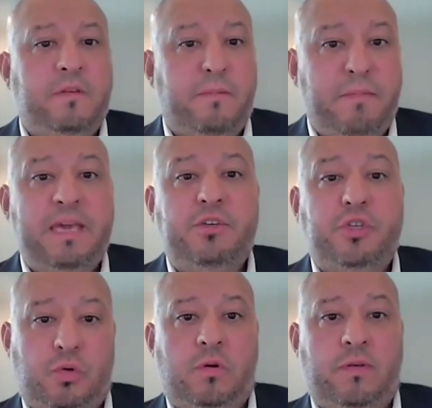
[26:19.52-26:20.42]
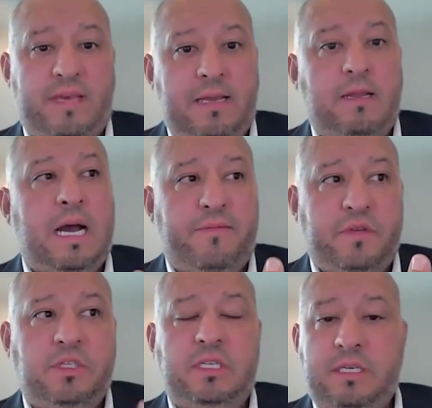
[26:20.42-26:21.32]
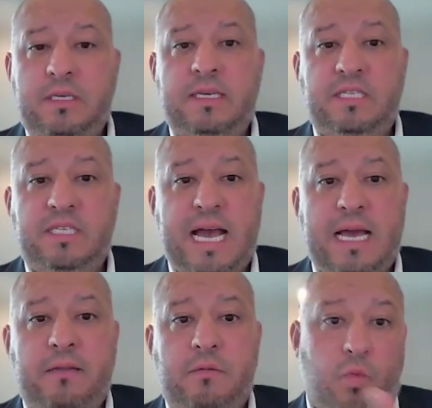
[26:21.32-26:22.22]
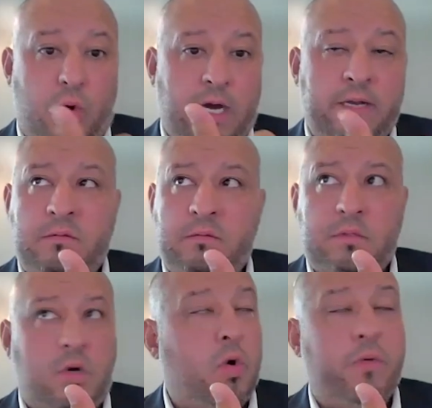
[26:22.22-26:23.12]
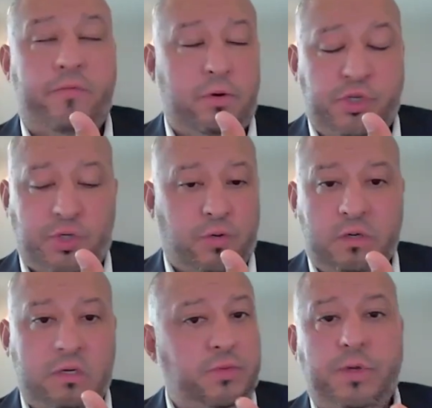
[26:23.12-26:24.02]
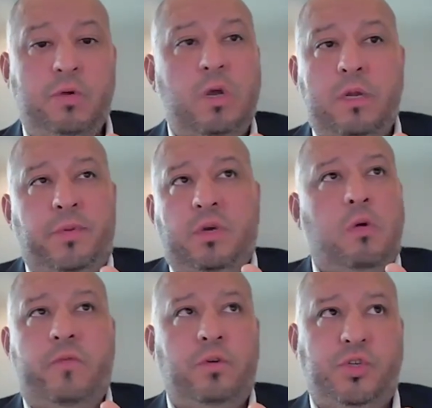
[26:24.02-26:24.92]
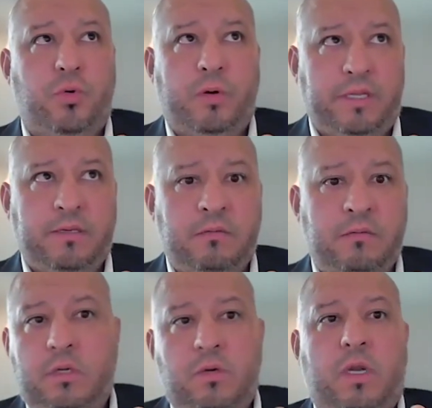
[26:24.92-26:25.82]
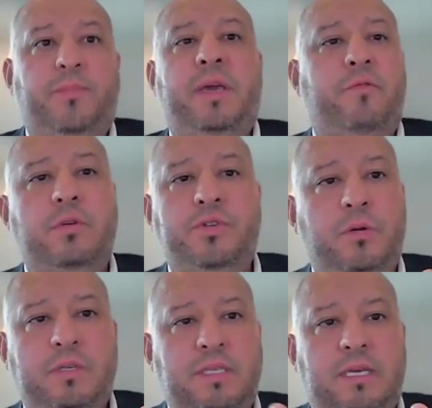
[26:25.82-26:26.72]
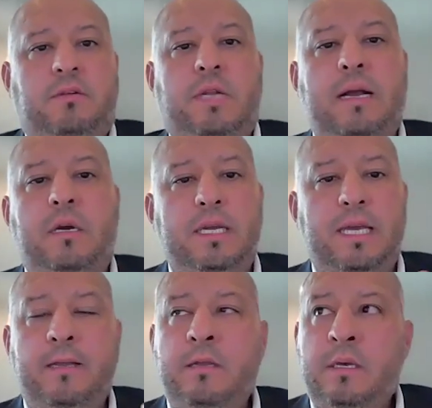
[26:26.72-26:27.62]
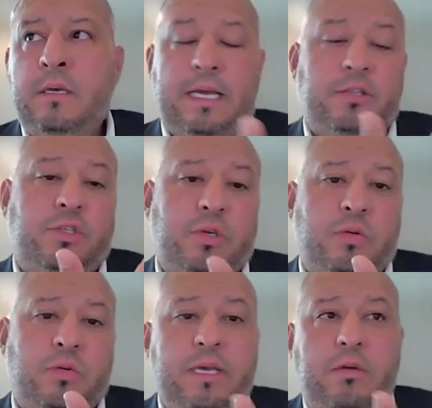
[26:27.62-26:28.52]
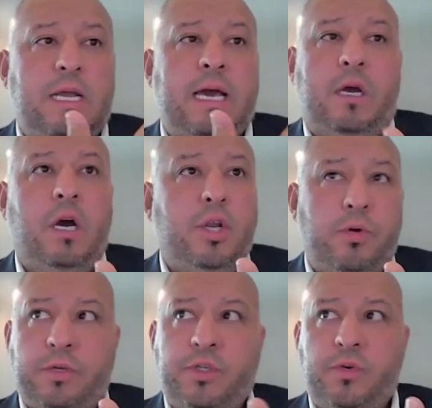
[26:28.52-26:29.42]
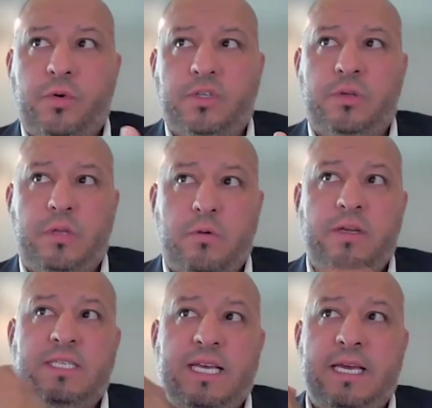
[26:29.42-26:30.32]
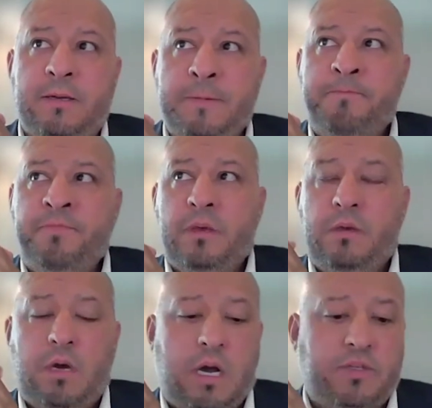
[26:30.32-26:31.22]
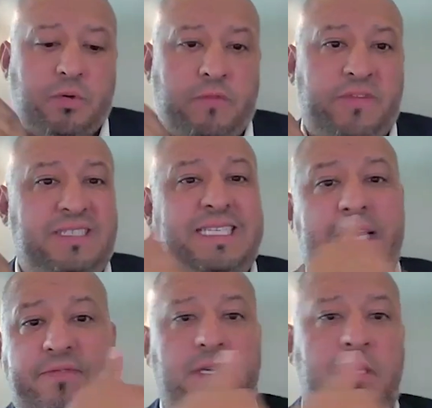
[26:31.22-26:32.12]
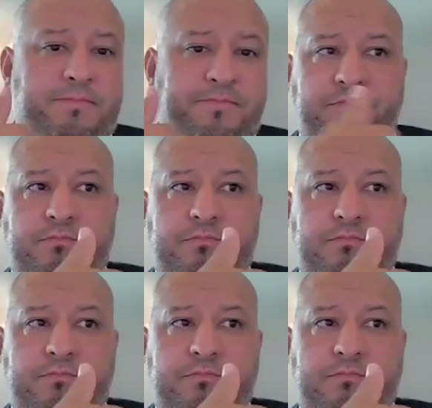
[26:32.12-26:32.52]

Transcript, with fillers: to make sure that obviously is not one over-insured because we don't want to be over-insured either. You don't want to pay for insurance that you're not yeah. going to, and two that you're not underinsured. So there is a uh, sort of a safety